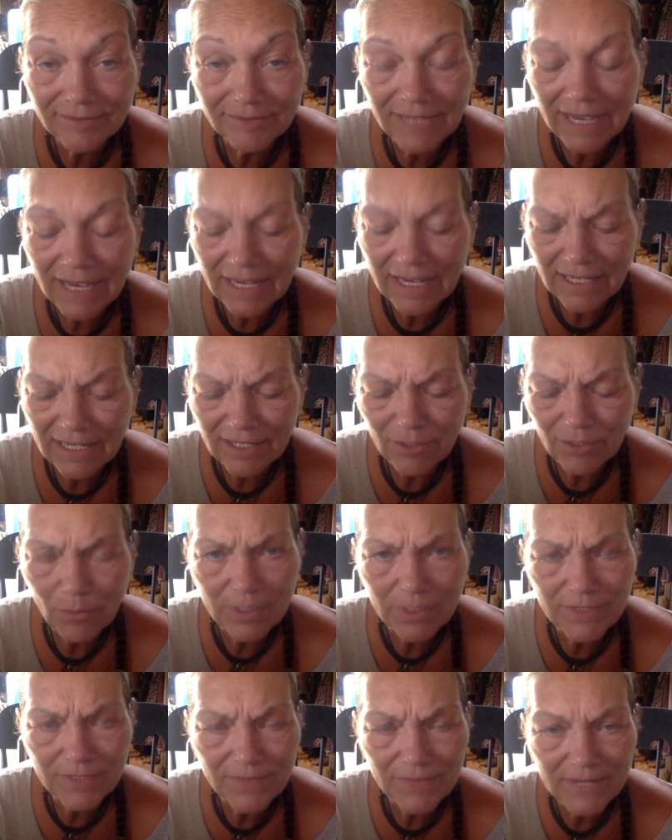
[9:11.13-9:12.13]
And
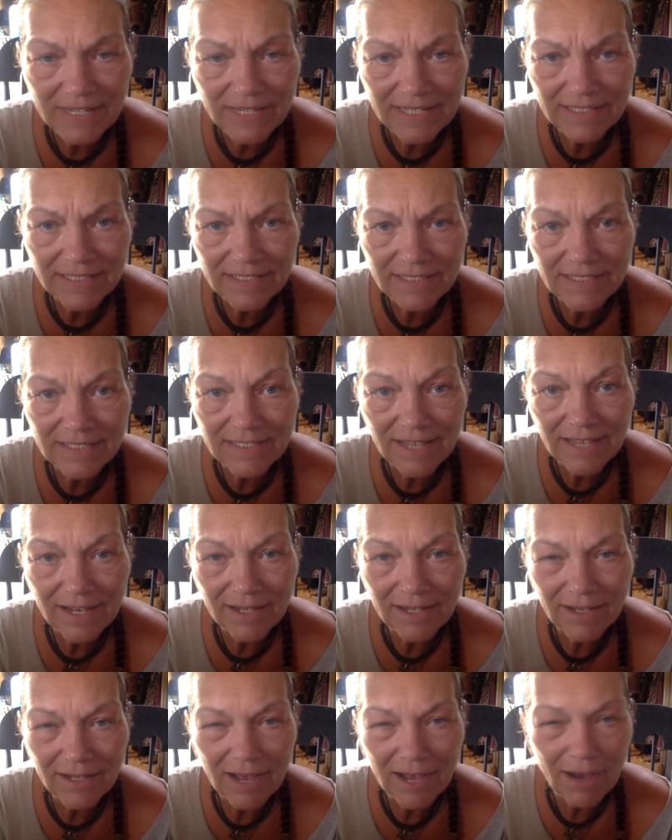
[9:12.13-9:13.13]
what's funny is,
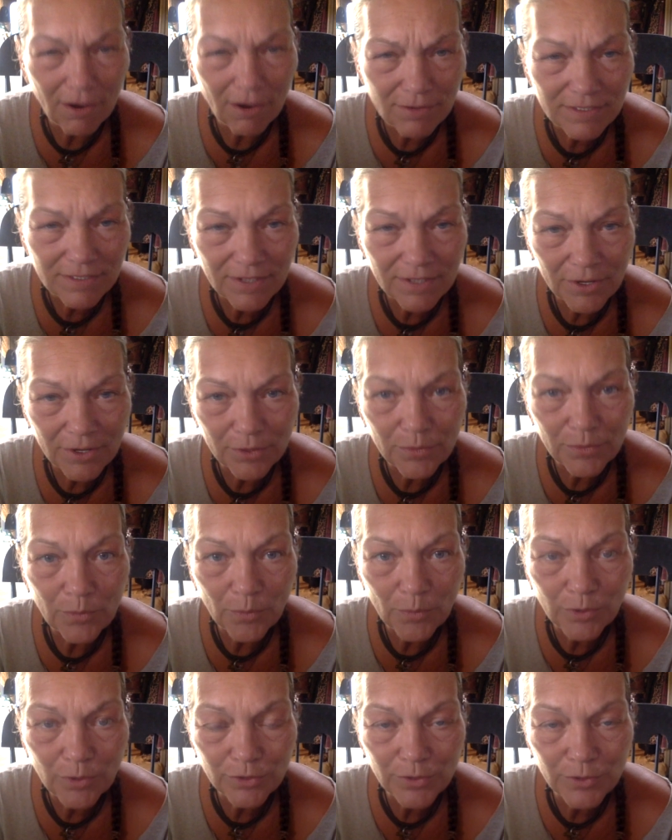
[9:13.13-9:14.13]
uh, I also
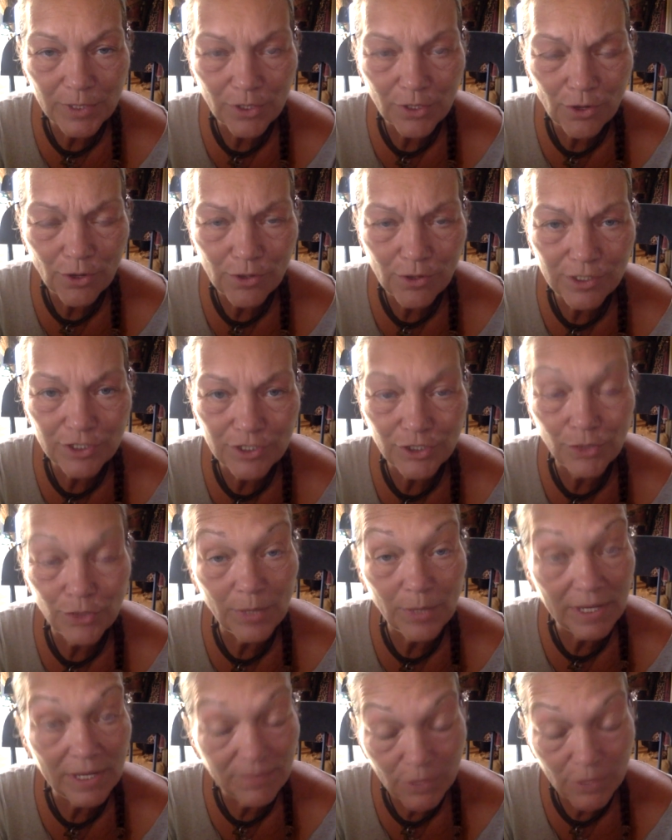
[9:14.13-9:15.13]
want to encourage you
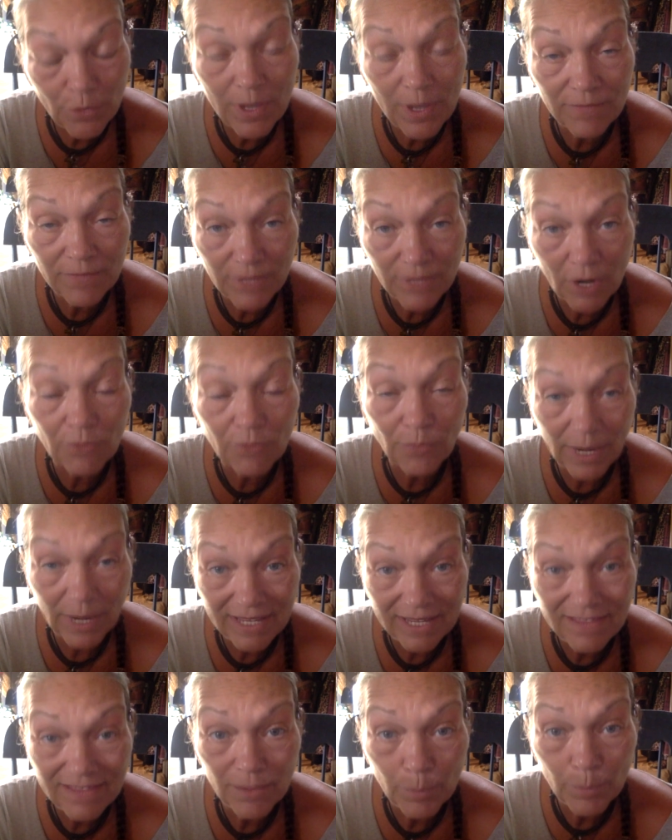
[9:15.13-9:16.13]
if you have not
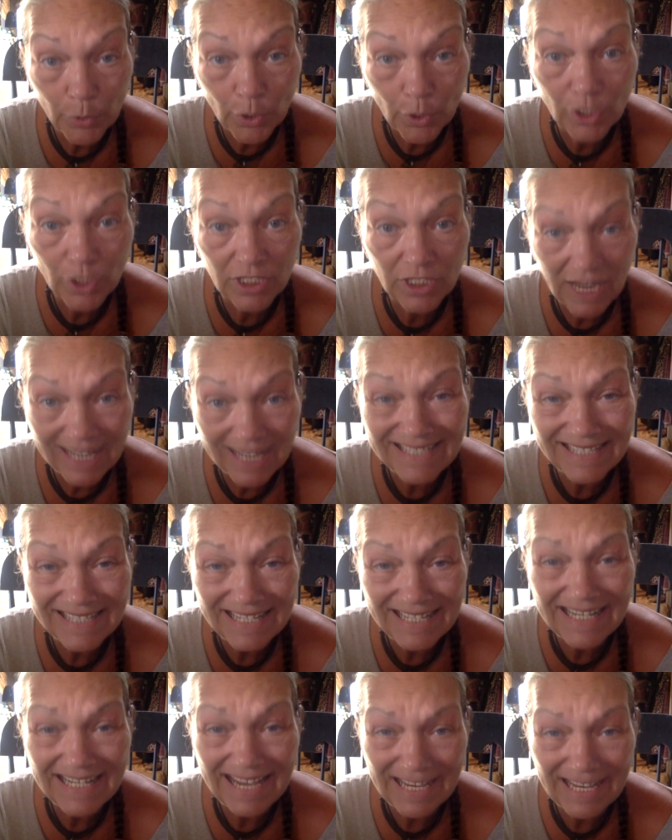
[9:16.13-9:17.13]
read the book
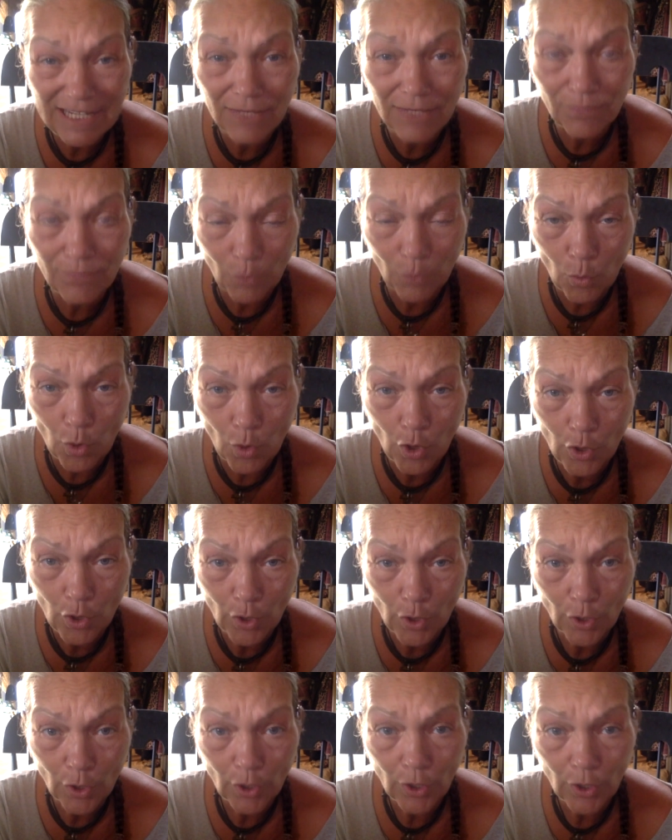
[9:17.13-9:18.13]
1984,
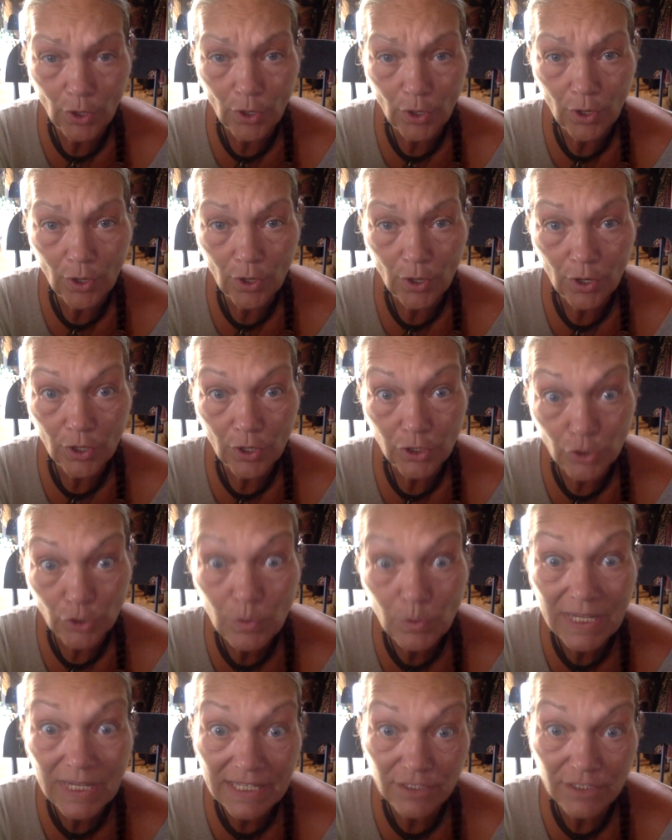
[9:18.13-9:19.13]

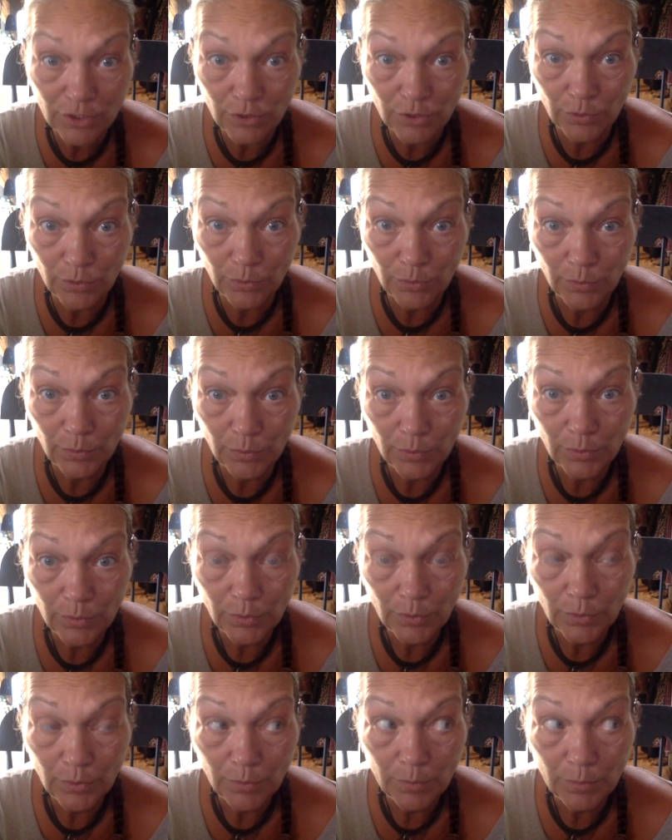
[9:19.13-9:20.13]
you need to
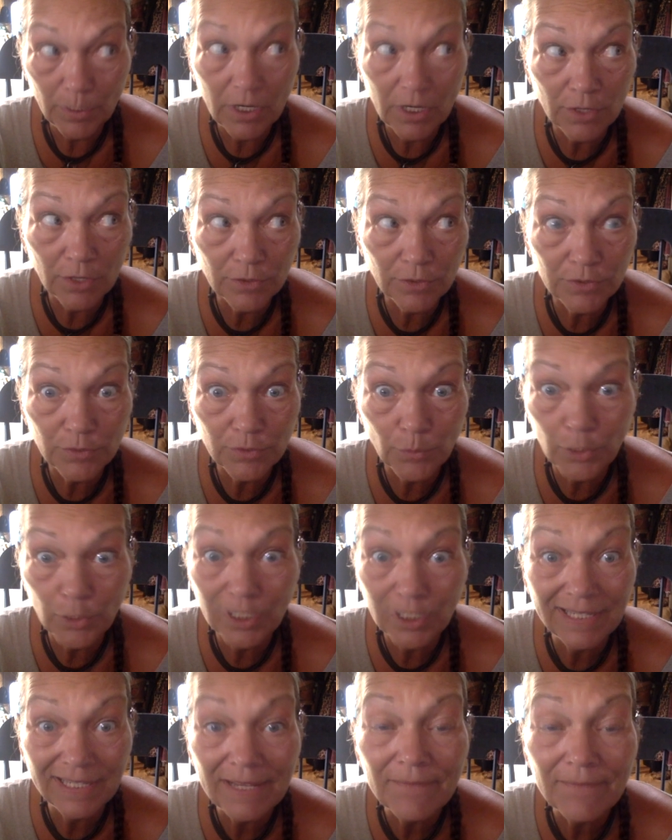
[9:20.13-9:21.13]
because we're
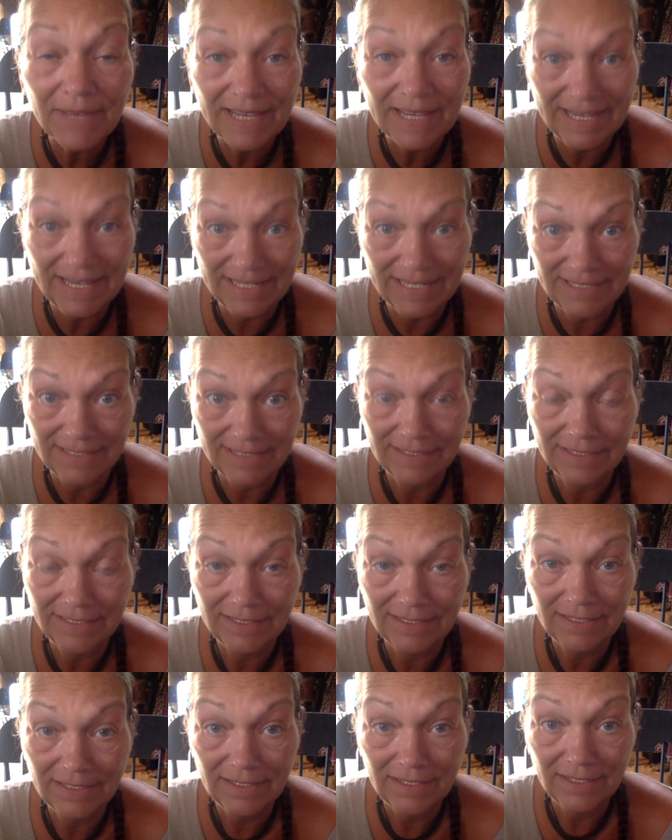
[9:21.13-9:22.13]
living it.
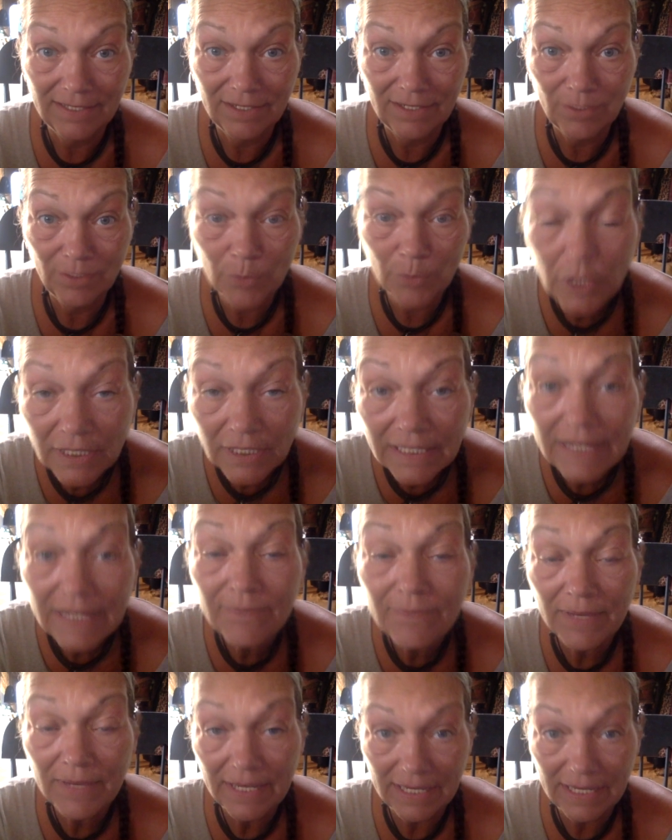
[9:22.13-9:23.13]
We're
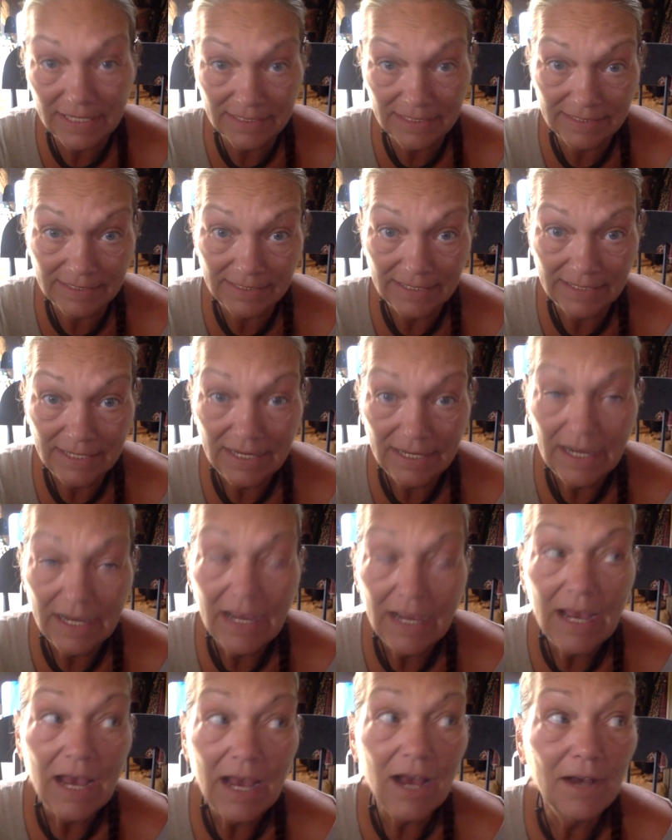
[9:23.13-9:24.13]
living
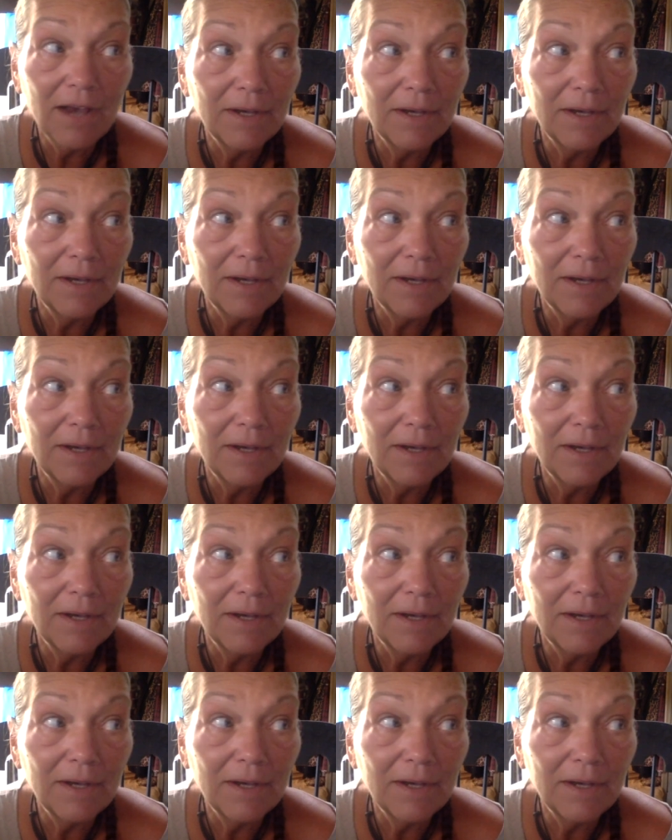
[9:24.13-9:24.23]
it.